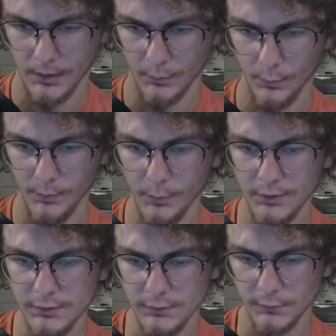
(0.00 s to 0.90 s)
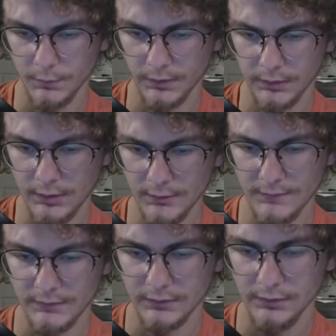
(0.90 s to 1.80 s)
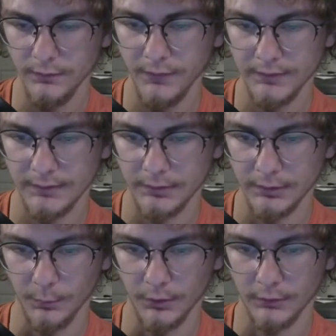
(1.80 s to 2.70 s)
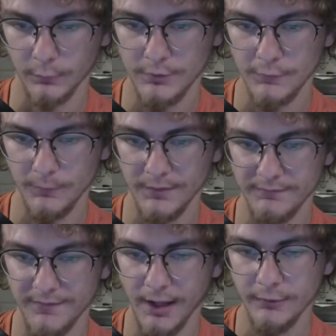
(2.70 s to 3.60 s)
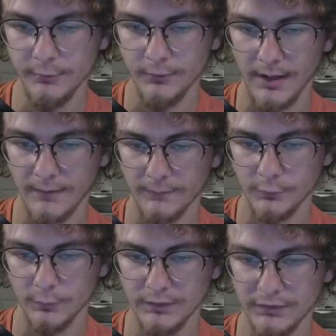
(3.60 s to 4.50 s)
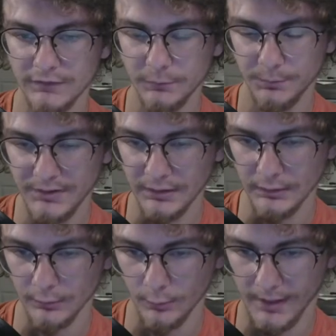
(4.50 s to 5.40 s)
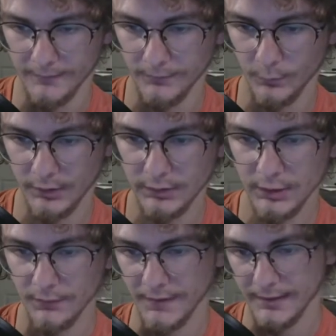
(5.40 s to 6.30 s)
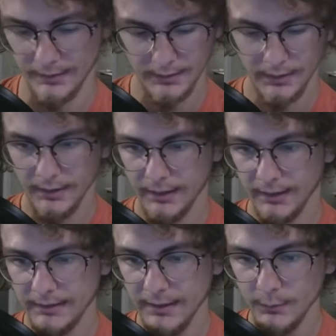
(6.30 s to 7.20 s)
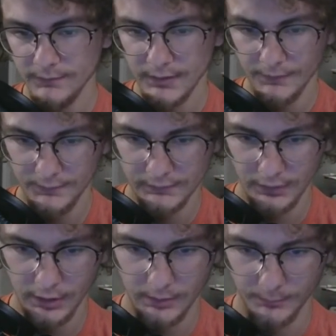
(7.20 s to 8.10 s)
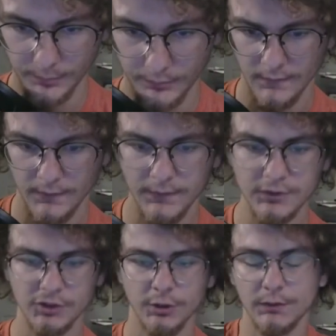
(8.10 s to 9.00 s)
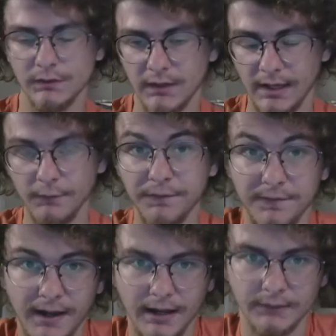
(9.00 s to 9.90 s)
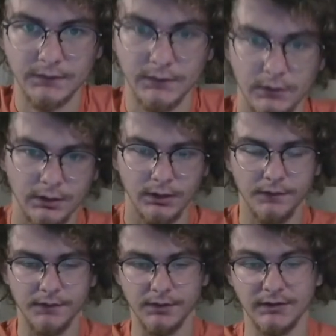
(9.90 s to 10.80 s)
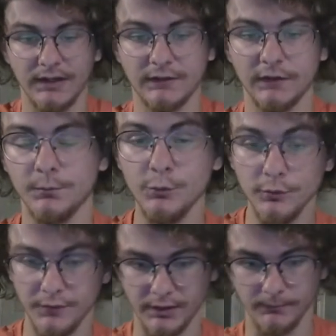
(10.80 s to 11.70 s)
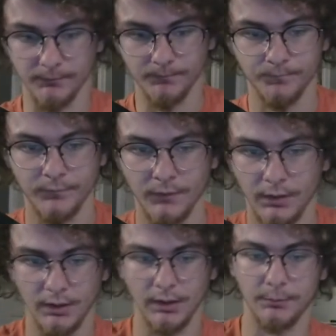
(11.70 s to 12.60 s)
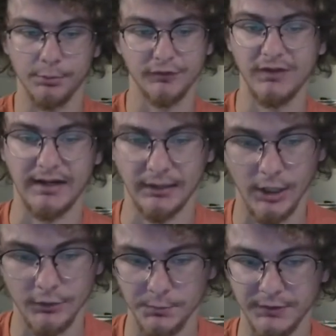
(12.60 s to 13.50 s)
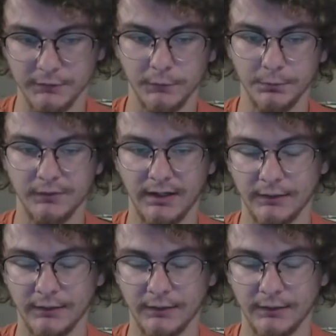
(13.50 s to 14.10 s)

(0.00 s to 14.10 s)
What we want to do is we're going to click on this little thing down here, and we're going to switch from the value graph to the speed graph. And we're going to click on that. And now we've got this hump. This shows how fast the text is moving per second, 100 pixels per second,